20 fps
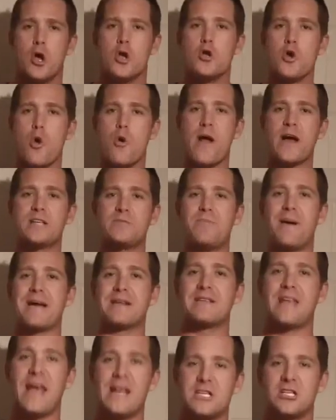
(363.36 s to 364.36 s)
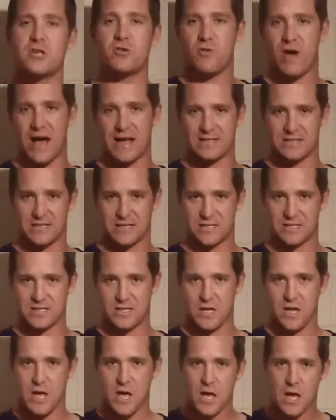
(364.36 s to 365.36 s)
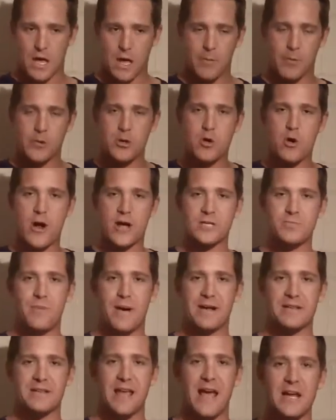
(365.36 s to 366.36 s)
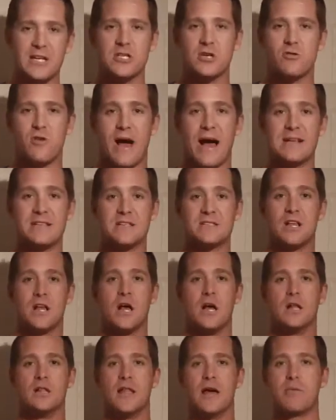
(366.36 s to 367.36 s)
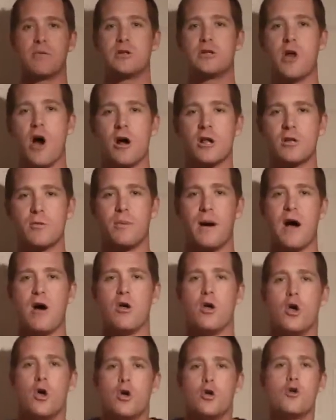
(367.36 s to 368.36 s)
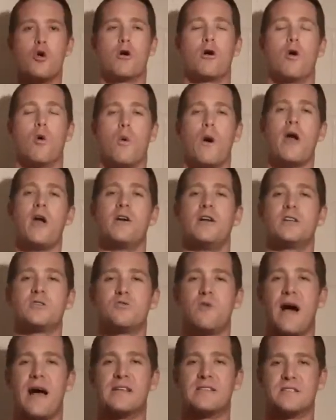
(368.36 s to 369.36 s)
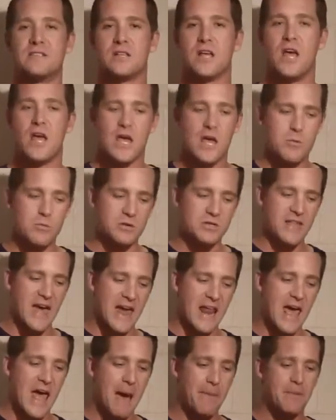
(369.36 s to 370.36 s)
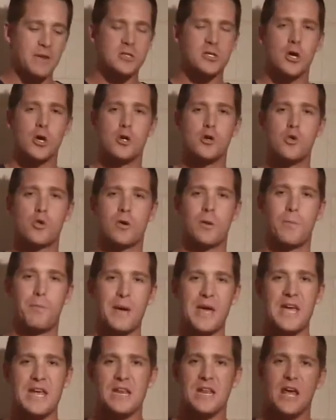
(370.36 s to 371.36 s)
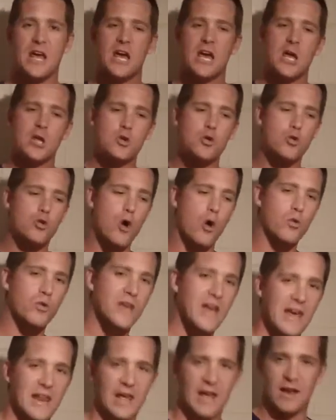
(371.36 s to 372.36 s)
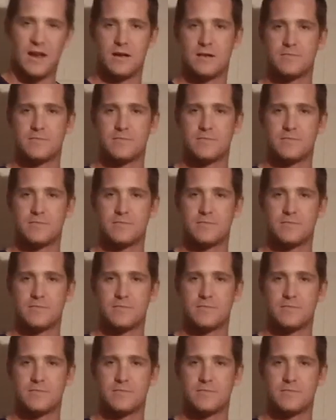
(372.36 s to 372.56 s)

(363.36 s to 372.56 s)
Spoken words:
your expectation rises. And when your expectation rises, like we talked about, your awareness rises. And when that happens, you compete and you go get it.